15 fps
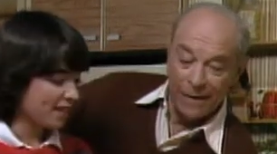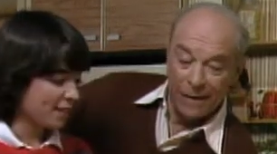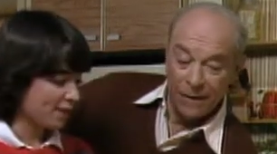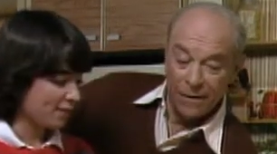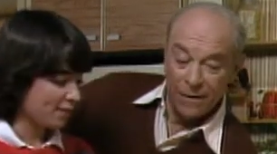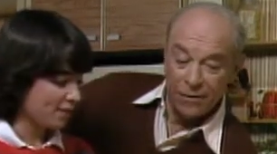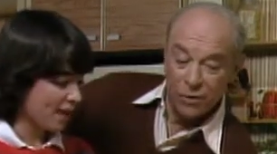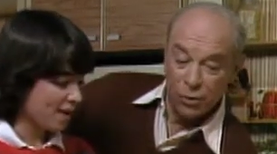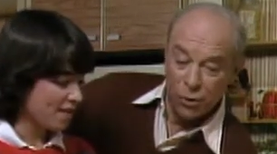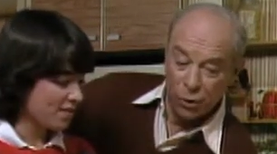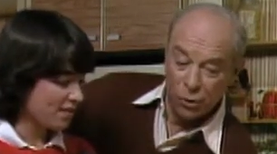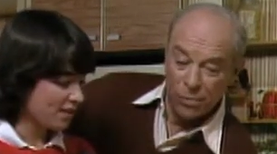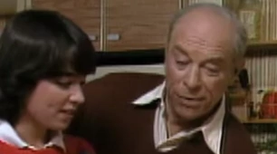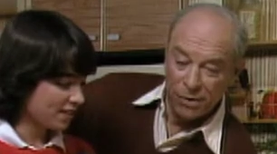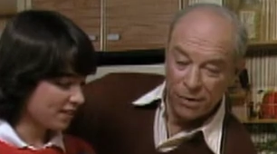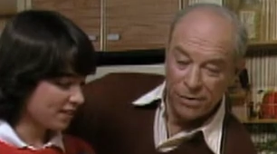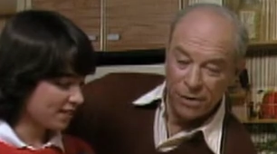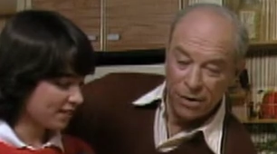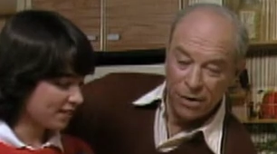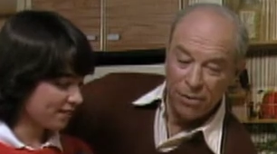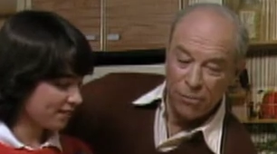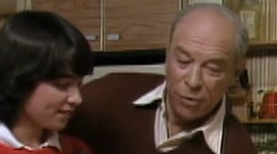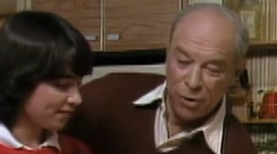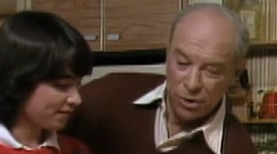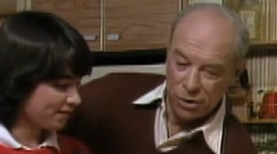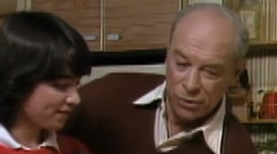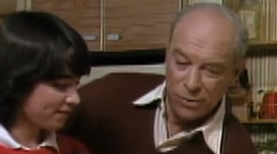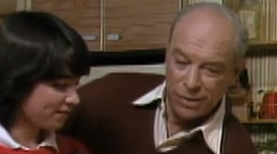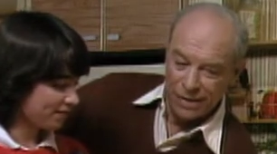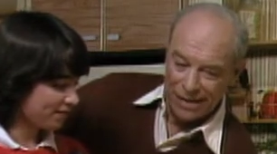Speaker 1: and it is true, but there's a little more
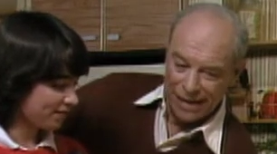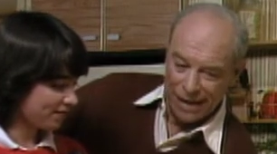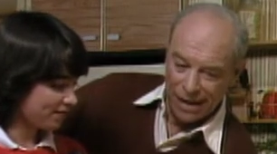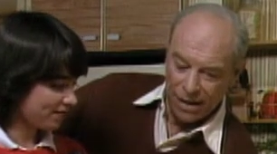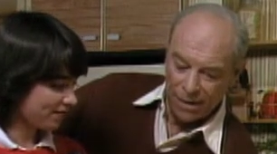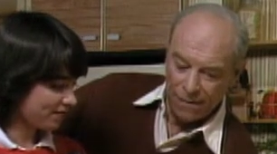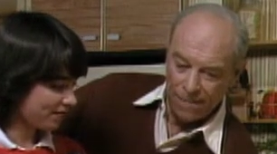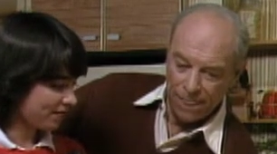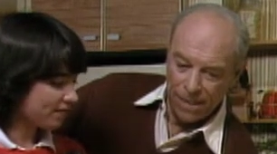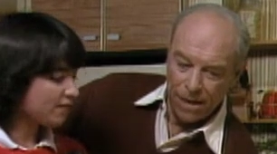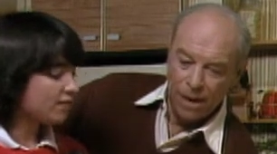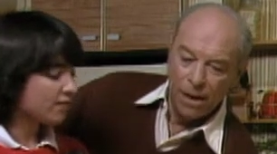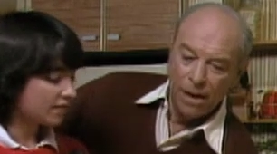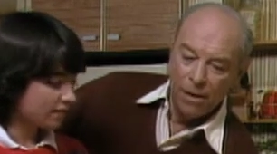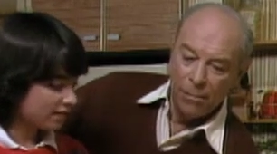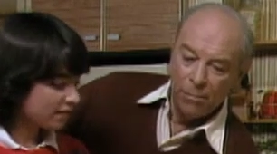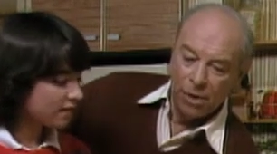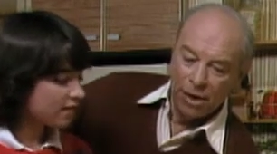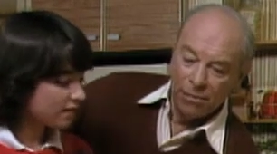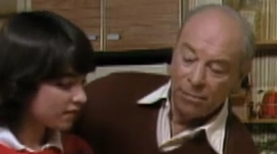to it than that. But